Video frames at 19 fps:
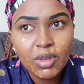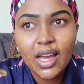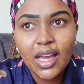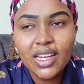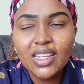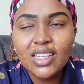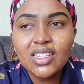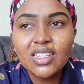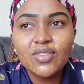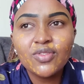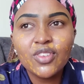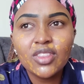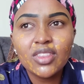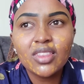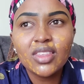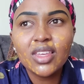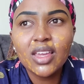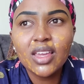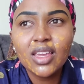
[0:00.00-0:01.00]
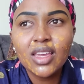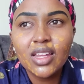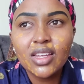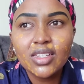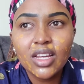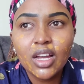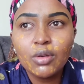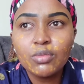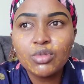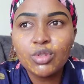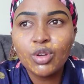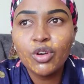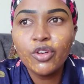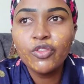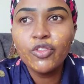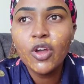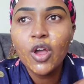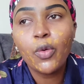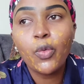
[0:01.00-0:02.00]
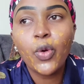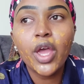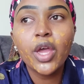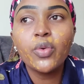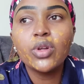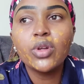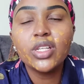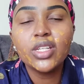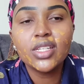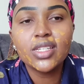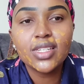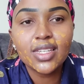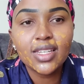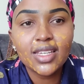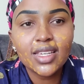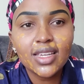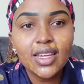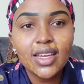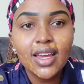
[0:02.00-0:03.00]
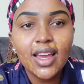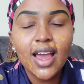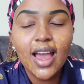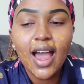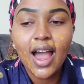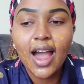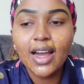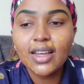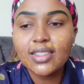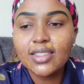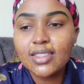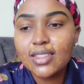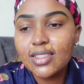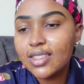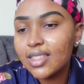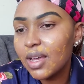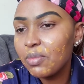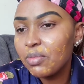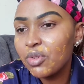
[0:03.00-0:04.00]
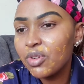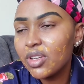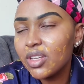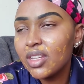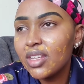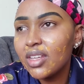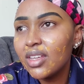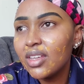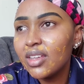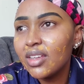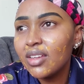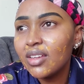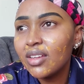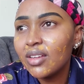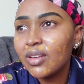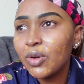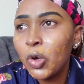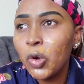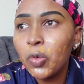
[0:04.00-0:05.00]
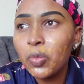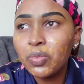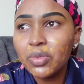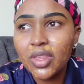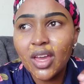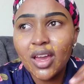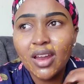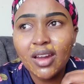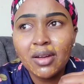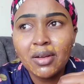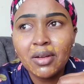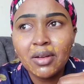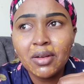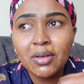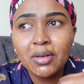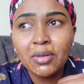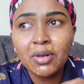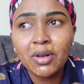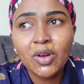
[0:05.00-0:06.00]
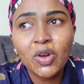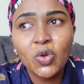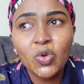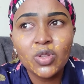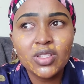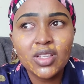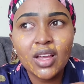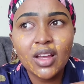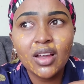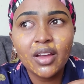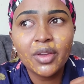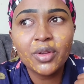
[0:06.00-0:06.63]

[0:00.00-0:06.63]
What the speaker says: I didn't even think in terms of why wouldn't he ask somebody whom they're closer.